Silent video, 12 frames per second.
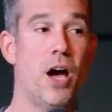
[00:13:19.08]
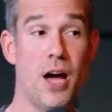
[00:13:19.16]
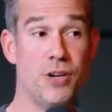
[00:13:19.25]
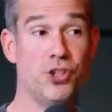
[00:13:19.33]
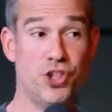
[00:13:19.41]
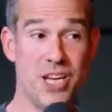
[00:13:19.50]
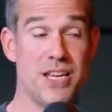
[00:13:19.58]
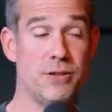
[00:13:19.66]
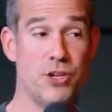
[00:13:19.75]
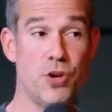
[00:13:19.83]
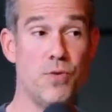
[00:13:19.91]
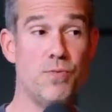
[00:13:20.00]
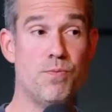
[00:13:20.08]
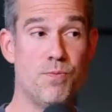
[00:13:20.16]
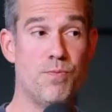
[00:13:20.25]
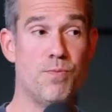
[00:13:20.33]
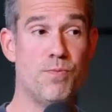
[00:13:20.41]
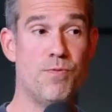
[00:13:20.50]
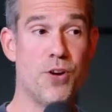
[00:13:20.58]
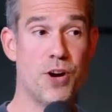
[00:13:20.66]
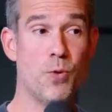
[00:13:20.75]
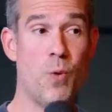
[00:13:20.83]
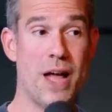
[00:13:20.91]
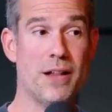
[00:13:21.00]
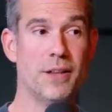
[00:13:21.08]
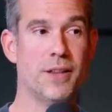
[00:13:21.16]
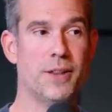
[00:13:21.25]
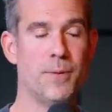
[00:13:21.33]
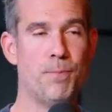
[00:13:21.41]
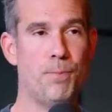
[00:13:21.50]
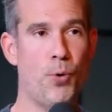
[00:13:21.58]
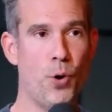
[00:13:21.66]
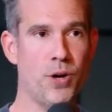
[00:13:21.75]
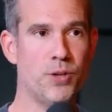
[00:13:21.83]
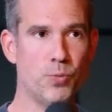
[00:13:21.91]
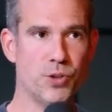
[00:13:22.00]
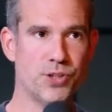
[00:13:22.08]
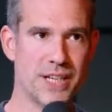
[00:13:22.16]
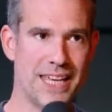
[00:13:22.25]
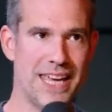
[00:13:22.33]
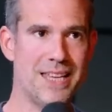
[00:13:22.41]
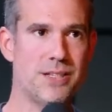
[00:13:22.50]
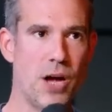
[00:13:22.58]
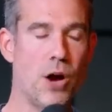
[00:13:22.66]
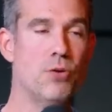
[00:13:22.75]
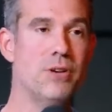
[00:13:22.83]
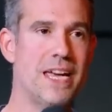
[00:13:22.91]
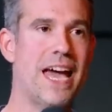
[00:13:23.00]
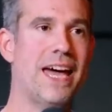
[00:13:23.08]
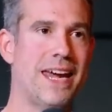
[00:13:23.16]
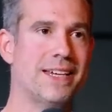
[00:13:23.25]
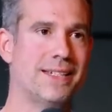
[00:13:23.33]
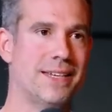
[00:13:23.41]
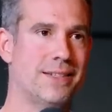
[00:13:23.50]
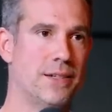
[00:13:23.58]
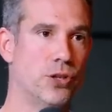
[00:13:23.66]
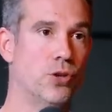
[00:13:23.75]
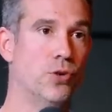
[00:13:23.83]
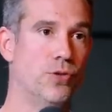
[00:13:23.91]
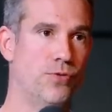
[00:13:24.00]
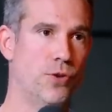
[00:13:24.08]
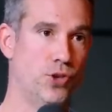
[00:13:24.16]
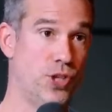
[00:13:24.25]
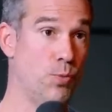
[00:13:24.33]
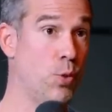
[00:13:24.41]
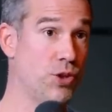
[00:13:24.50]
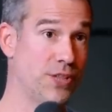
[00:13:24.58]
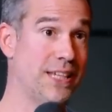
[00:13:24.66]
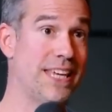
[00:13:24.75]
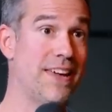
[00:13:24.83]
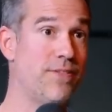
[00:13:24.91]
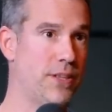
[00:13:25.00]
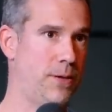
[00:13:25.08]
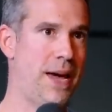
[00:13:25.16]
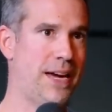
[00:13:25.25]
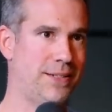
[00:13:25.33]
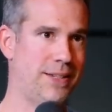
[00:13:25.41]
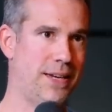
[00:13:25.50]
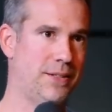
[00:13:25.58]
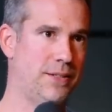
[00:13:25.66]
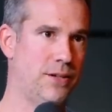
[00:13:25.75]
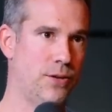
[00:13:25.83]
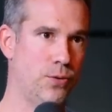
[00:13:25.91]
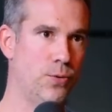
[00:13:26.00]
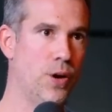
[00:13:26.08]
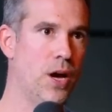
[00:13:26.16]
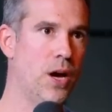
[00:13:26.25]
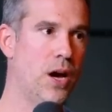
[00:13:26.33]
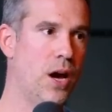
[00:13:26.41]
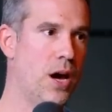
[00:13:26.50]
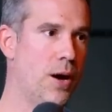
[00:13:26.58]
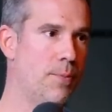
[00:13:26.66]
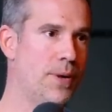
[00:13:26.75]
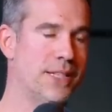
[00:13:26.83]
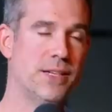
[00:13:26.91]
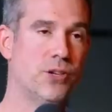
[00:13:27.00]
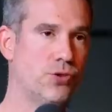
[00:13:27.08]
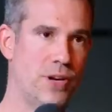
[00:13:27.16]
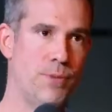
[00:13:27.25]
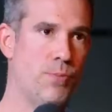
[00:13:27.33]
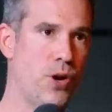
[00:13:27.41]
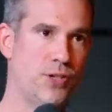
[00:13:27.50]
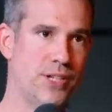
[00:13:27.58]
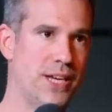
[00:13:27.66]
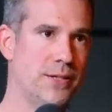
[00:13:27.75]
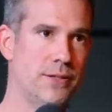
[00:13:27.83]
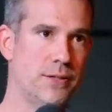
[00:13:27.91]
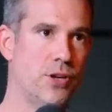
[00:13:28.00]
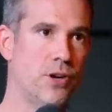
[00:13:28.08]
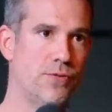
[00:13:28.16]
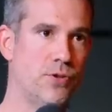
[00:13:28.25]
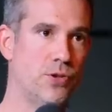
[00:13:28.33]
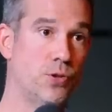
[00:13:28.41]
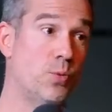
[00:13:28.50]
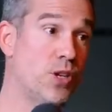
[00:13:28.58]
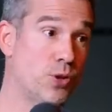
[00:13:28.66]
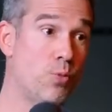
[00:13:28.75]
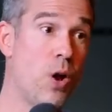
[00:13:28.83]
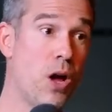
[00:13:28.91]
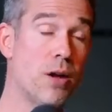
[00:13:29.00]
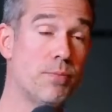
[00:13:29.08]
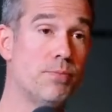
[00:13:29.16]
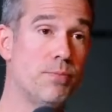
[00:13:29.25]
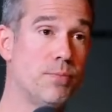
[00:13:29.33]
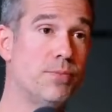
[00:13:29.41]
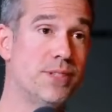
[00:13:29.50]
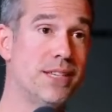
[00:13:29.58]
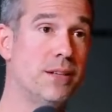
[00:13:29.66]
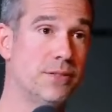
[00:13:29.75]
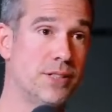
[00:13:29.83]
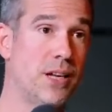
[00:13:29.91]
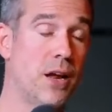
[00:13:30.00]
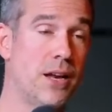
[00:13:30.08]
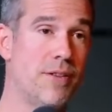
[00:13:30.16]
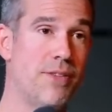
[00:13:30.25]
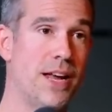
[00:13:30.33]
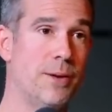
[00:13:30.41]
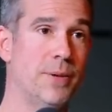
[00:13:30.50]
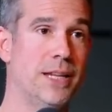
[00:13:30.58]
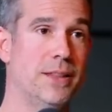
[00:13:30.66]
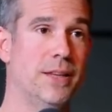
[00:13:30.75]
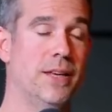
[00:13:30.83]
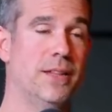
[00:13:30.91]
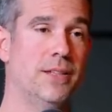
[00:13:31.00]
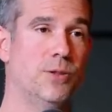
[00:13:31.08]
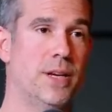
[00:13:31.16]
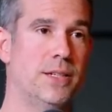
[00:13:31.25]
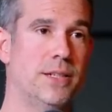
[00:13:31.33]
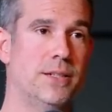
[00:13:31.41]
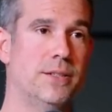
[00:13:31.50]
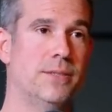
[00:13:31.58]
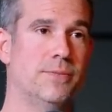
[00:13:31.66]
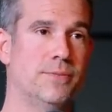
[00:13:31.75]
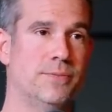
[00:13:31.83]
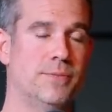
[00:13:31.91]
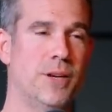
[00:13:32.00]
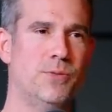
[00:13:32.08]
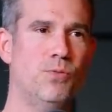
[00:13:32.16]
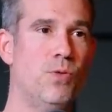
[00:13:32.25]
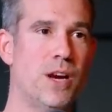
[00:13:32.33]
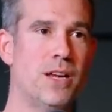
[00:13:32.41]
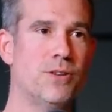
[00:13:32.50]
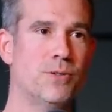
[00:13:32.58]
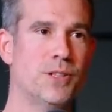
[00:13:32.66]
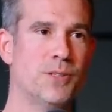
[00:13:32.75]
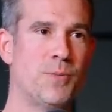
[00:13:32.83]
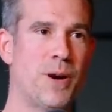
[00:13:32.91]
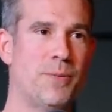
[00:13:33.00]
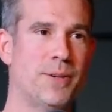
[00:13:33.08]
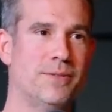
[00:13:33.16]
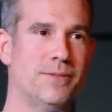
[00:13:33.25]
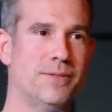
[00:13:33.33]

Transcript: and she knew very well that the point was the kids only had access to good food. She wasn't giving them access to industrially processed junk foods, which were still slightly available in the 20s. It was a really cool experiment.